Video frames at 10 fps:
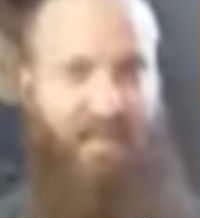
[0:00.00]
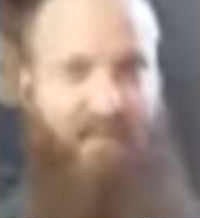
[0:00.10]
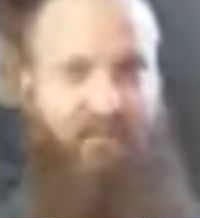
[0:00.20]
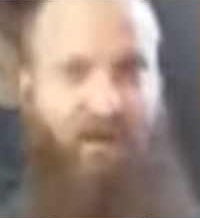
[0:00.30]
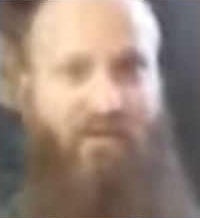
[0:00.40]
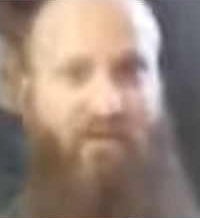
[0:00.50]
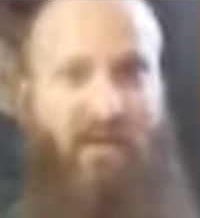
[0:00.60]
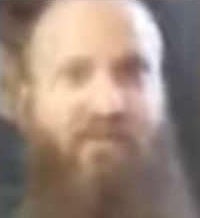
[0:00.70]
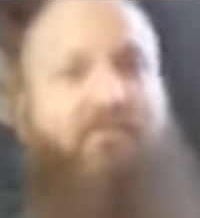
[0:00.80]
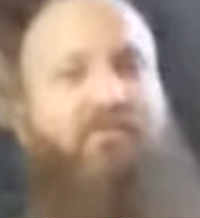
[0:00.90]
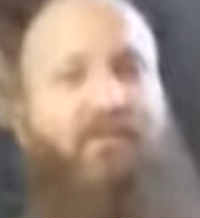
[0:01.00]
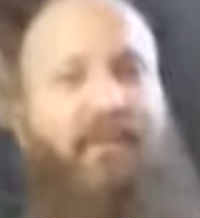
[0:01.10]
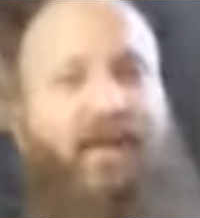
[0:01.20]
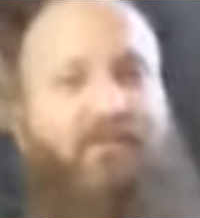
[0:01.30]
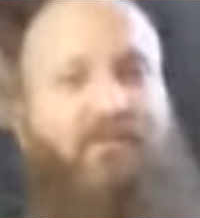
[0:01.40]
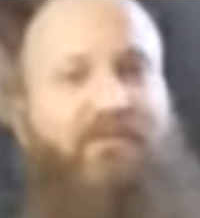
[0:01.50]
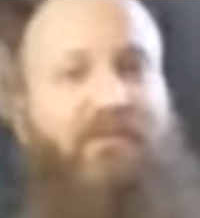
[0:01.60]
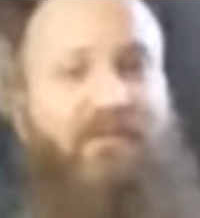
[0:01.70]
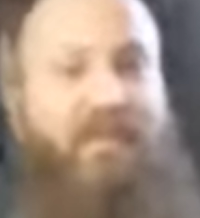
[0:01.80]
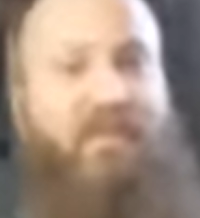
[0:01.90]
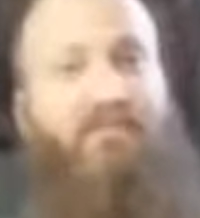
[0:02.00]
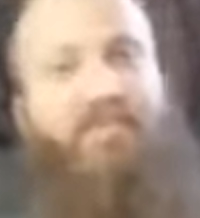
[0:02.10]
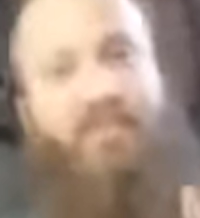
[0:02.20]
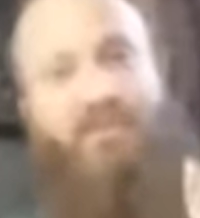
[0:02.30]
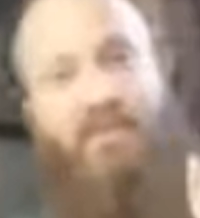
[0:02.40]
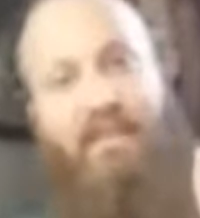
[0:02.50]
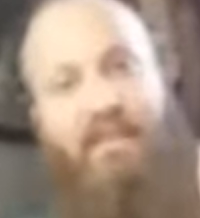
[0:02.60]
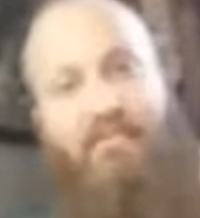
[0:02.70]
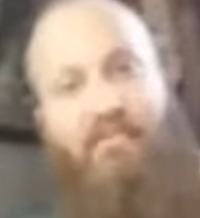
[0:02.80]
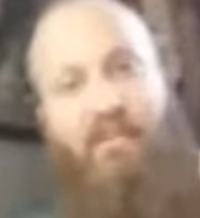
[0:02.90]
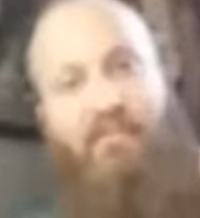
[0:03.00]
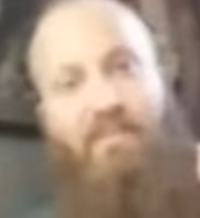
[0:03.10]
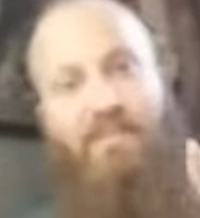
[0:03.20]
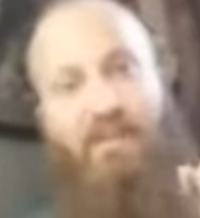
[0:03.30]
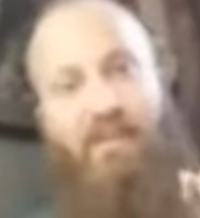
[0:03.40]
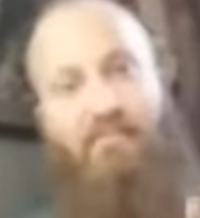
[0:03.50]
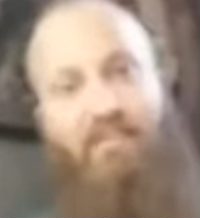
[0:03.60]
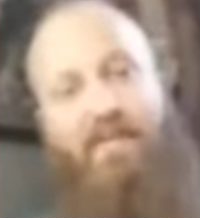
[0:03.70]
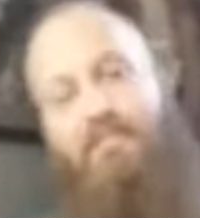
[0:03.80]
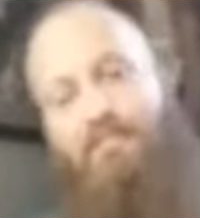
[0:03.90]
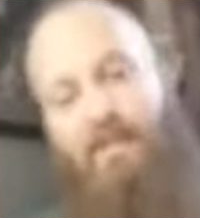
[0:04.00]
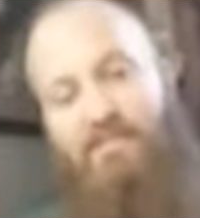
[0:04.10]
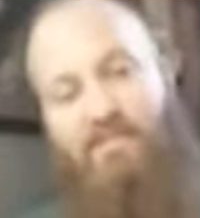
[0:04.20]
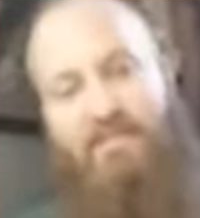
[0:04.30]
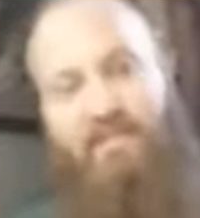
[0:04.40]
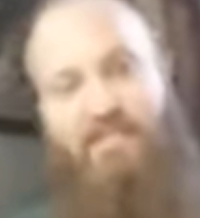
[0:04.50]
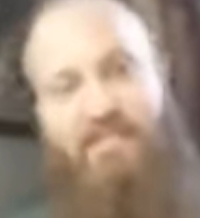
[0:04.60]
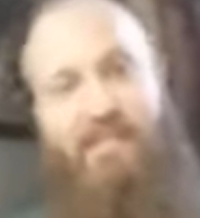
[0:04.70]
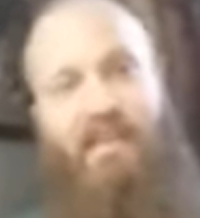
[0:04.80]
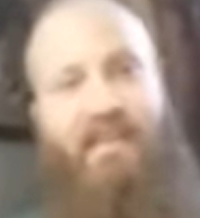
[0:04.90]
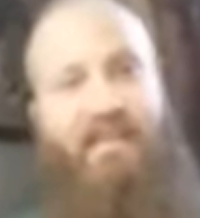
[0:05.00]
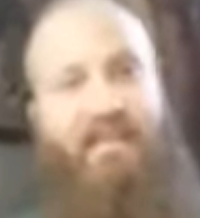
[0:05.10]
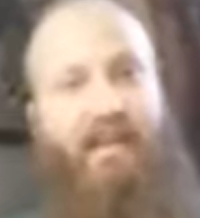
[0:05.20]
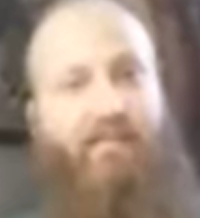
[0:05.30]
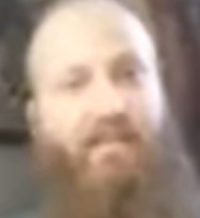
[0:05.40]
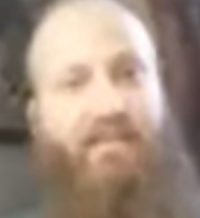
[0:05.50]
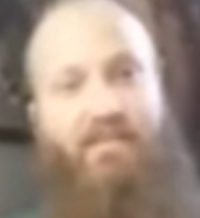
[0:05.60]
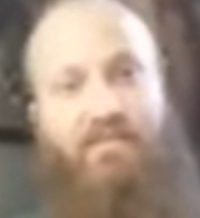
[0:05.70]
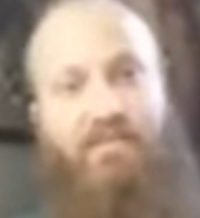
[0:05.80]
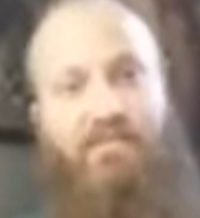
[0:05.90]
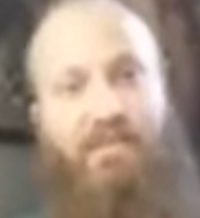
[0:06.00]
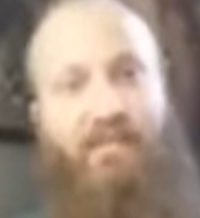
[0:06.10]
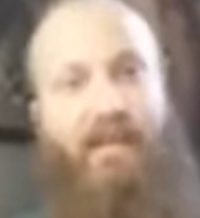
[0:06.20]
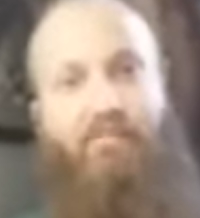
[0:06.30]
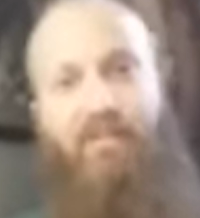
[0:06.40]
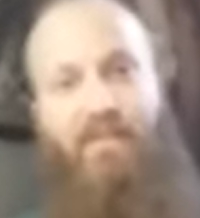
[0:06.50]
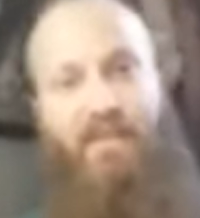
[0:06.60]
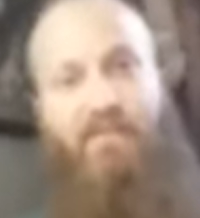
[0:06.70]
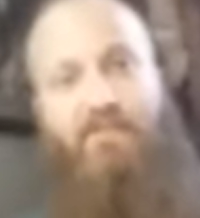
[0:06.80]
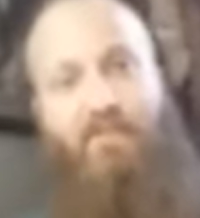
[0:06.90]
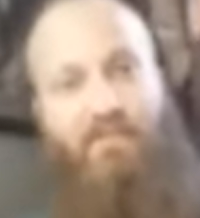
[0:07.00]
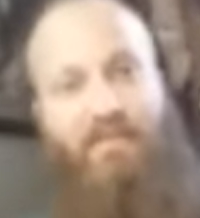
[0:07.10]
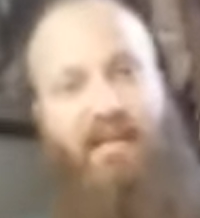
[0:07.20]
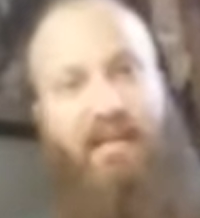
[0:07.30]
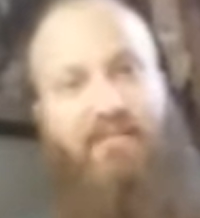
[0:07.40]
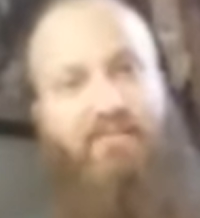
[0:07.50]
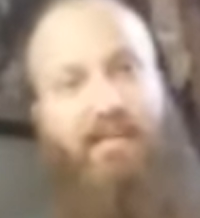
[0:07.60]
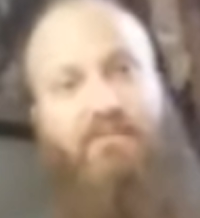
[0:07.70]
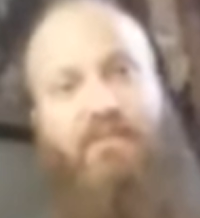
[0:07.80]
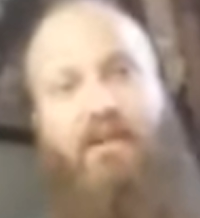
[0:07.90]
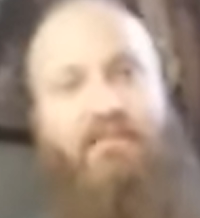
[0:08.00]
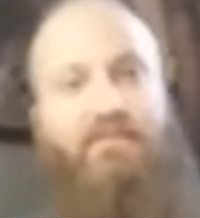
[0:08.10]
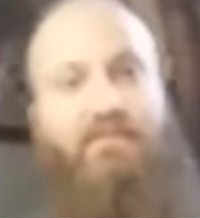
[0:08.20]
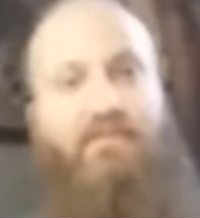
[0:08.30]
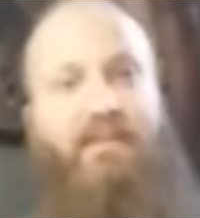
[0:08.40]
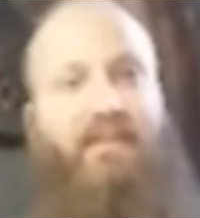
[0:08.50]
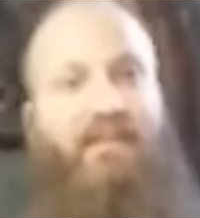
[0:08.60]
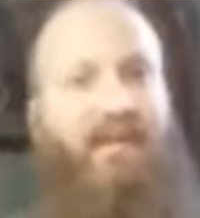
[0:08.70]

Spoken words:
I'm Cody Lockwood with Lockwood's Loot. Thank you for tuning in from the Scarefest Special Edition. Dan Mendoza, Sean Gabbard, thank you so much, guys. You guys were awesome this weekend.